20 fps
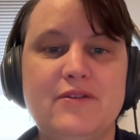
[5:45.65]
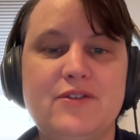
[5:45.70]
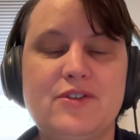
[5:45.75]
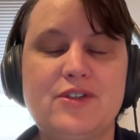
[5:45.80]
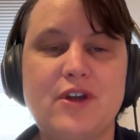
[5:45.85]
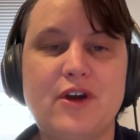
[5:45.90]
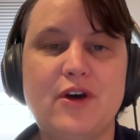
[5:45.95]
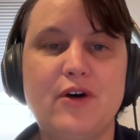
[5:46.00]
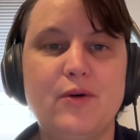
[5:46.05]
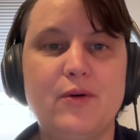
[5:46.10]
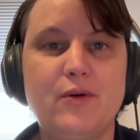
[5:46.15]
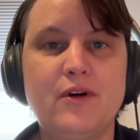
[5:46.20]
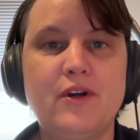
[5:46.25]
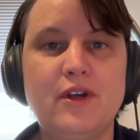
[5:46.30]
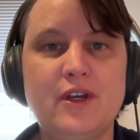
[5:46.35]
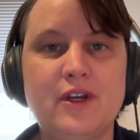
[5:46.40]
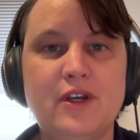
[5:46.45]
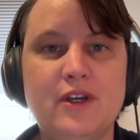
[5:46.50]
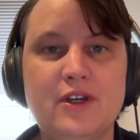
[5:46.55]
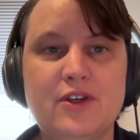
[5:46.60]
So
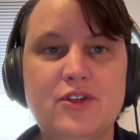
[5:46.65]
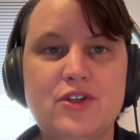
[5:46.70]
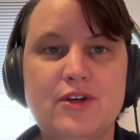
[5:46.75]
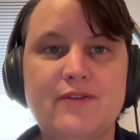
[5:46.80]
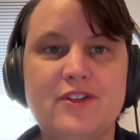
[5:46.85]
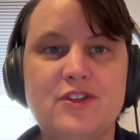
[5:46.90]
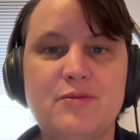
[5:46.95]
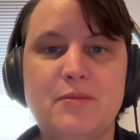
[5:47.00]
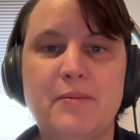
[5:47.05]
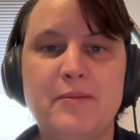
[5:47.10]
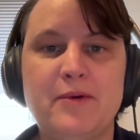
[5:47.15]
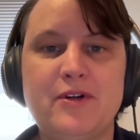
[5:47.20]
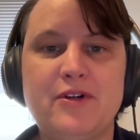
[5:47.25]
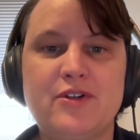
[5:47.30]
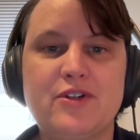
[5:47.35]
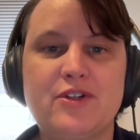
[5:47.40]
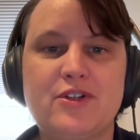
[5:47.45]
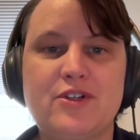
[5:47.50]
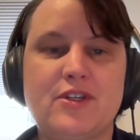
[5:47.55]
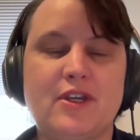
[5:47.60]
service
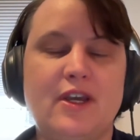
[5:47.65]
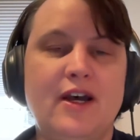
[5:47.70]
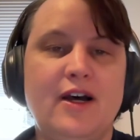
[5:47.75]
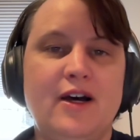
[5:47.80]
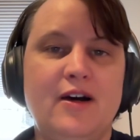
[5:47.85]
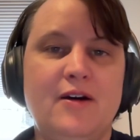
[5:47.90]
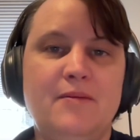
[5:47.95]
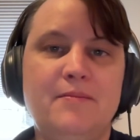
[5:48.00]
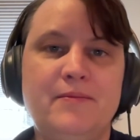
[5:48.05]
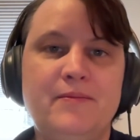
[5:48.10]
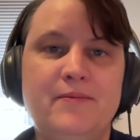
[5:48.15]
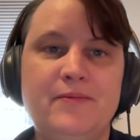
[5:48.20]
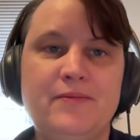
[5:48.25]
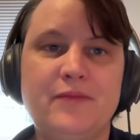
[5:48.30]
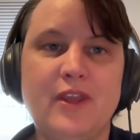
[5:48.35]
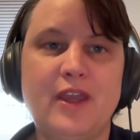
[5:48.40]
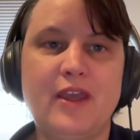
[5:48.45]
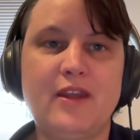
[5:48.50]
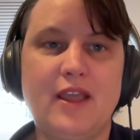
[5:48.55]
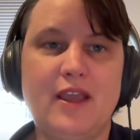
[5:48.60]
members, and
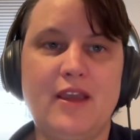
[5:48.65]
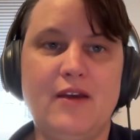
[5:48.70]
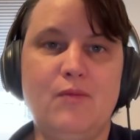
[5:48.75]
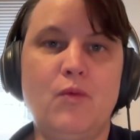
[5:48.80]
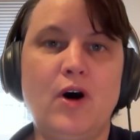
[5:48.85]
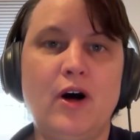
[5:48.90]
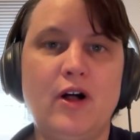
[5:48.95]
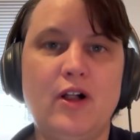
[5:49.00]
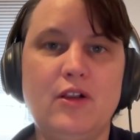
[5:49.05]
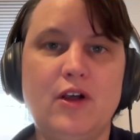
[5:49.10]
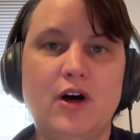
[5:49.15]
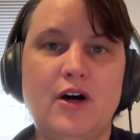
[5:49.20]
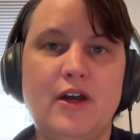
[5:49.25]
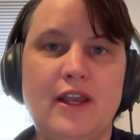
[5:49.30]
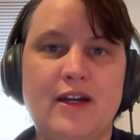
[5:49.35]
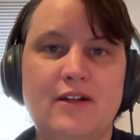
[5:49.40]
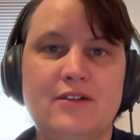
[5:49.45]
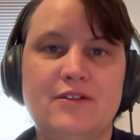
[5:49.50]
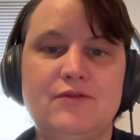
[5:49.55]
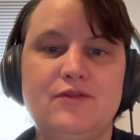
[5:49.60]
while on
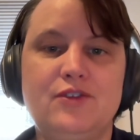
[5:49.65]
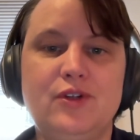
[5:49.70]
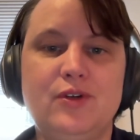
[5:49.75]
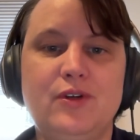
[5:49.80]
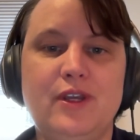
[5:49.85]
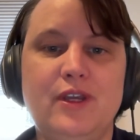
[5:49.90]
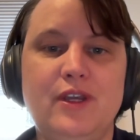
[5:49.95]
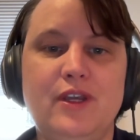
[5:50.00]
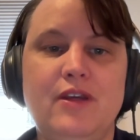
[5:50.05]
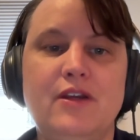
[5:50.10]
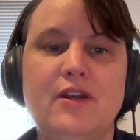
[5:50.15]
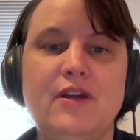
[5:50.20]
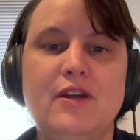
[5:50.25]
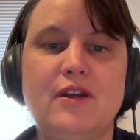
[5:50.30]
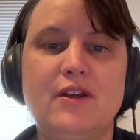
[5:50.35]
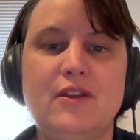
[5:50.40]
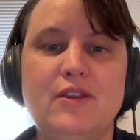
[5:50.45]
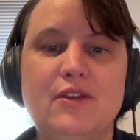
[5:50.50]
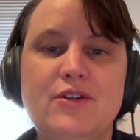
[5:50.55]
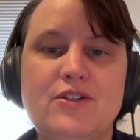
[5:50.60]
active duty,
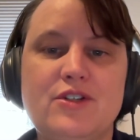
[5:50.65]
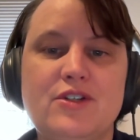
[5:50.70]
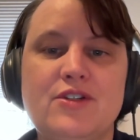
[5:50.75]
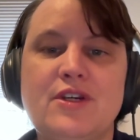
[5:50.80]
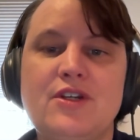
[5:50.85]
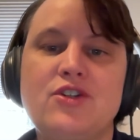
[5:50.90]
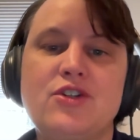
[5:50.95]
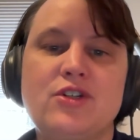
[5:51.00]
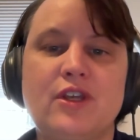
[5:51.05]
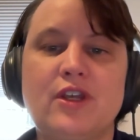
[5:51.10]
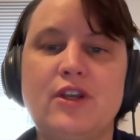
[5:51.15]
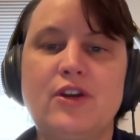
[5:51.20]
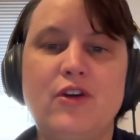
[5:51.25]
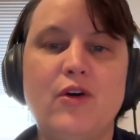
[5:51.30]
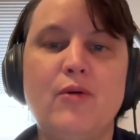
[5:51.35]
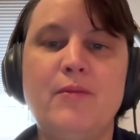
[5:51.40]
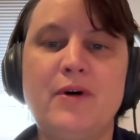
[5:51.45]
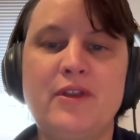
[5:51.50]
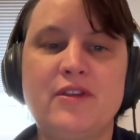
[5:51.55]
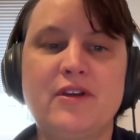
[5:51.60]
there's essentially no
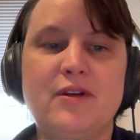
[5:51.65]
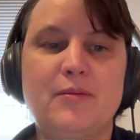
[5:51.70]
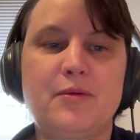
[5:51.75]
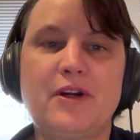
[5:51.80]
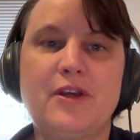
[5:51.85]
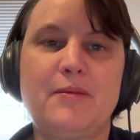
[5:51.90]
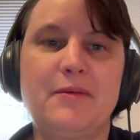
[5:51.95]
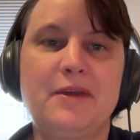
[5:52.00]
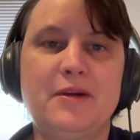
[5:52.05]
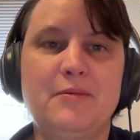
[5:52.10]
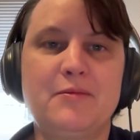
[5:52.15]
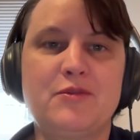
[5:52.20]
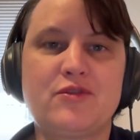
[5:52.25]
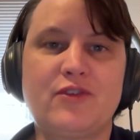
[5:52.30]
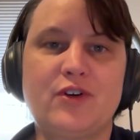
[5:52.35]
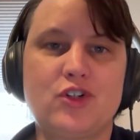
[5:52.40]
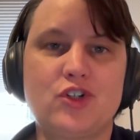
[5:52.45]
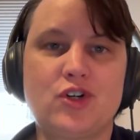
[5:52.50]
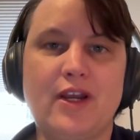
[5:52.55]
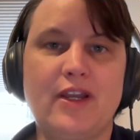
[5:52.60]
monthly premiums
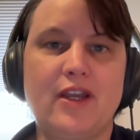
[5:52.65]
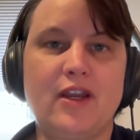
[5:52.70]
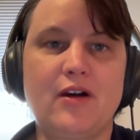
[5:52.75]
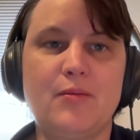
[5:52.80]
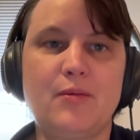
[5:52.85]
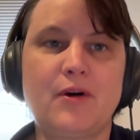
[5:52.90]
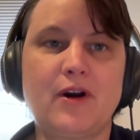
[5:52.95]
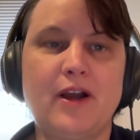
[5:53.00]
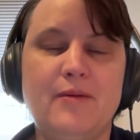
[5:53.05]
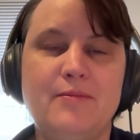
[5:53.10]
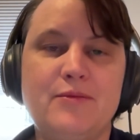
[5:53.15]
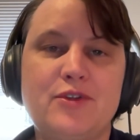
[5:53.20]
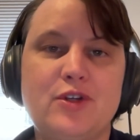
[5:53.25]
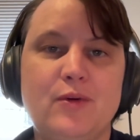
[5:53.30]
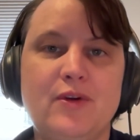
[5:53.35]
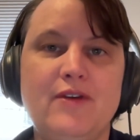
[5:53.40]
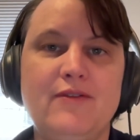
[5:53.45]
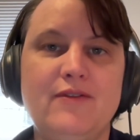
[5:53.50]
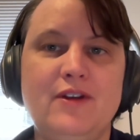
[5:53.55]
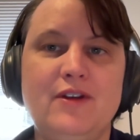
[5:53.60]
for TRICARE Prime. So
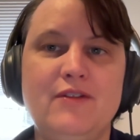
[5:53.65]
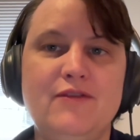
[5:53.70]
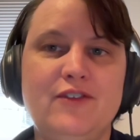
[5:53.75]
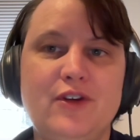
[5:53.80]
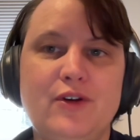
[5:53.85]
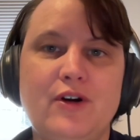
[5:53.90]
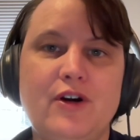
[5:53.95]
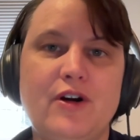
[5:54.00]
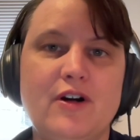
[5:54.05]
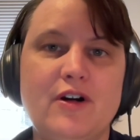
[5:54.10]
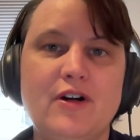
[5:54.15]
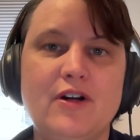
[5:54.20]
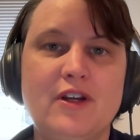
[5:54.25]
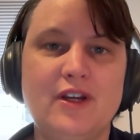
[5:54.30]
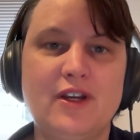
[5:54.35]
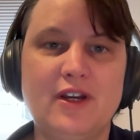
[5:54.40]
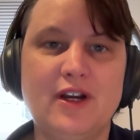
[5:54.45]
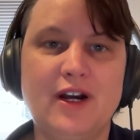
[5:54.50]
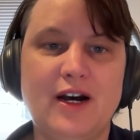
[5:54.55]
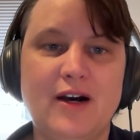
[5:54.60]
even if you're,
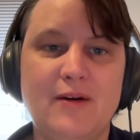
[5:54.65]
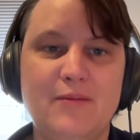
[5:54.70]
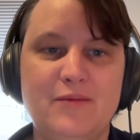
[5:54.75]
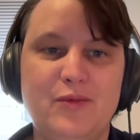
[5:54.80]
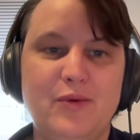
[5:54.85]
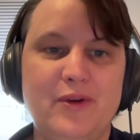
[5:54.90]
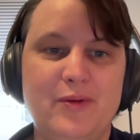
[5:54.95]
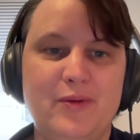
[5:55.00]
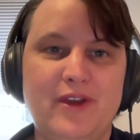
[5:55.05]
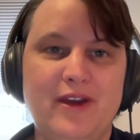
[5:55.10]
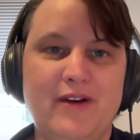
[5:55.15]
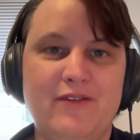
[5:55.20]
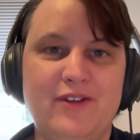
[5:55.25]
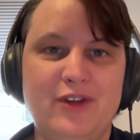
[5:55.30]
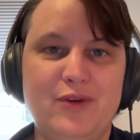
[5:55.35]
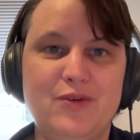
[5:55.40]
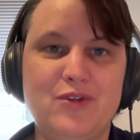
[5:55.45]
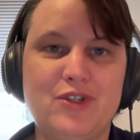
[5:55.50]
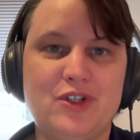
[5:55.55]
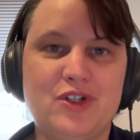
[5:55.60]
we
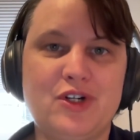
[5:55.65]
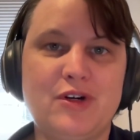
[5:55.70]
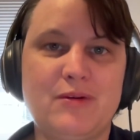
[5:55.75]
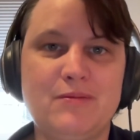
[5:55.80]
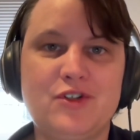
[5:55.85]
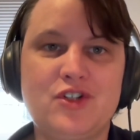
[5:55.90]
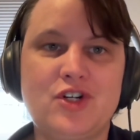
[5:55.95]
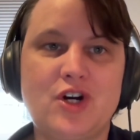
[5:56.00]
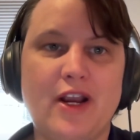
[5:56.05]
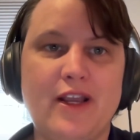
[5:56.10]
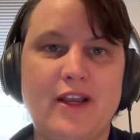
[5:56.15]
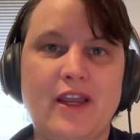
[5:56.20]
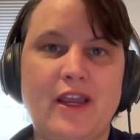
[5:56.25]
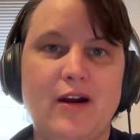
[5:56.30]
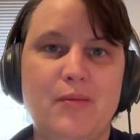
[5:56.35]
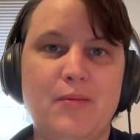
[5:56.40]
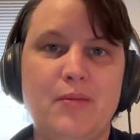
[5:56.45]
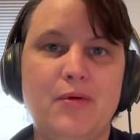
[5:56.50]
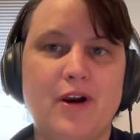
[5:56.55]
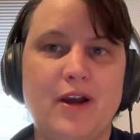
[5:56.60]
haven't used the term
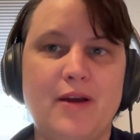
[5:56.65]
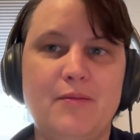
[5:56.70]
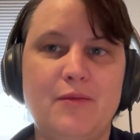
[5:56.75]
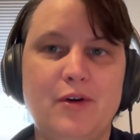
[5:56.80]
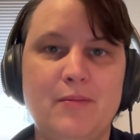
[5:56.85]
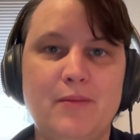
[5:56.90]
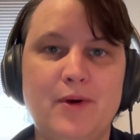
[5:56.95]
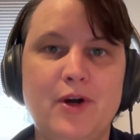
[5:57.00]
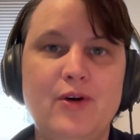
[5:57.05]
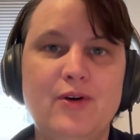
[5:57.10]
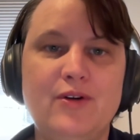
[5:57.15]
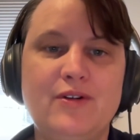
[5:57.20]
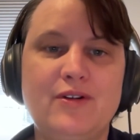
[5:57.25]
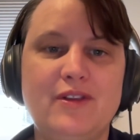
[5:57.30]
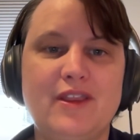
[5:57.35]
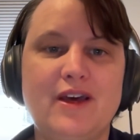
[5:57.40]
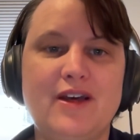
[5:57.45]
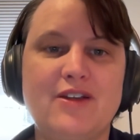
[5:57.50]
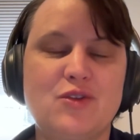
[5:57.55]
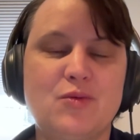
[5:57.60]
TRICARE Prime remote,
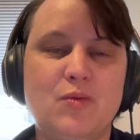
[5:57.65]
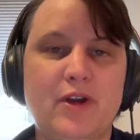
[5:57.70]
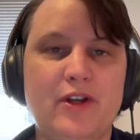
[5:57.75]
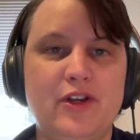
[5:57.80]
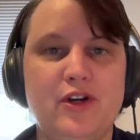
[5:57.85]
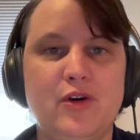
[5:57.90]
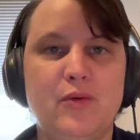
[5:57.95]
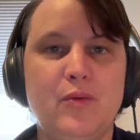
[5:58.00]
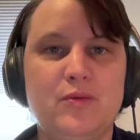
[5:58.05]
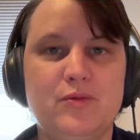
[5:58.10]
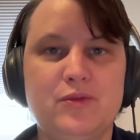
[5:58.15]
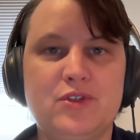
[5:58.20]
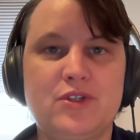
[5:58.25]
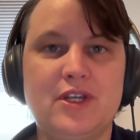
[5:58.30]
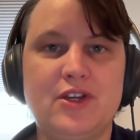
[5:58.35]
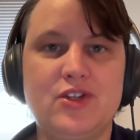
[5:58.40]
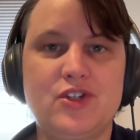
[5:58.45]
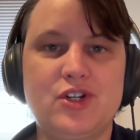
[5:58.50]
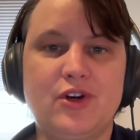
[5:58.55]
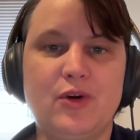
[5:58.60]
that's when you're
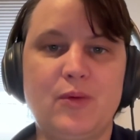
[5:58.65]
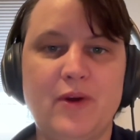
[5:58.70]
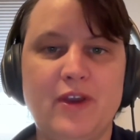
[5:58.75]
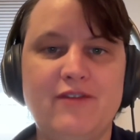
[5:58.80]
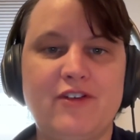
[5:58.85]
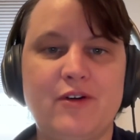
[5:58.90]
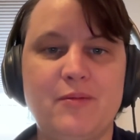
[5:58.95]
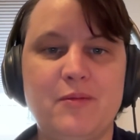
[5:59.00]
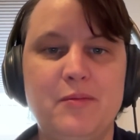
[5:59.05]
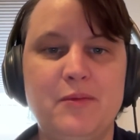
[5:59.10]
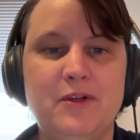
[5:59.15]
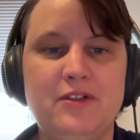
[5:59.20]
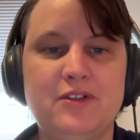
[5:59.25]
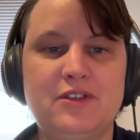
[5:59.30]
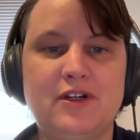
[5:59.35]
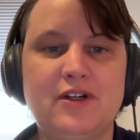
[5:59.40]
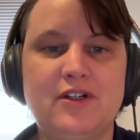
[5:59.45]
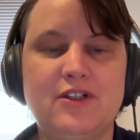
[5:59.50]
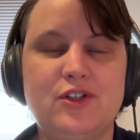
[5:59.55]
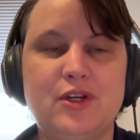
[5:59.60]
stationed away from a
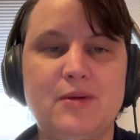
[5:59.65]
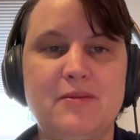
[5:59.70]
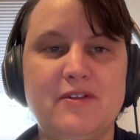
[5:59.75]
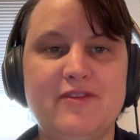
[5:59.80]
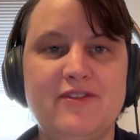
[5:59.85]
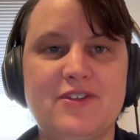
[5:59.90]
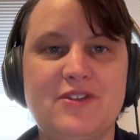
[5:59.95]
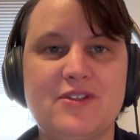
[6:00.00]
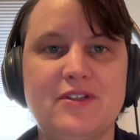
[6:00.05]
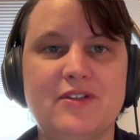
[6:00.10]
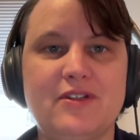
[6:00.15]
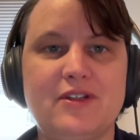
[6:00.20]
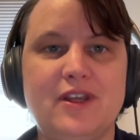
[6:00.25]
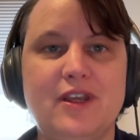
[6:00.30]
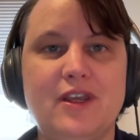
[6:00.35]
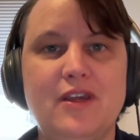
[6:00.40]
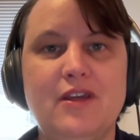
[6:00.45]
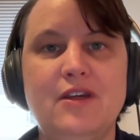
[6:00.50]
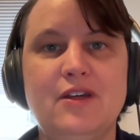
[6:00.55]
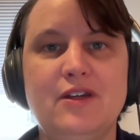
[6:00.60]
military treatment
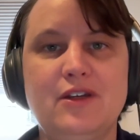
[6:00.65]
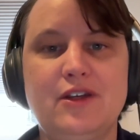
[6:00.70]
facility.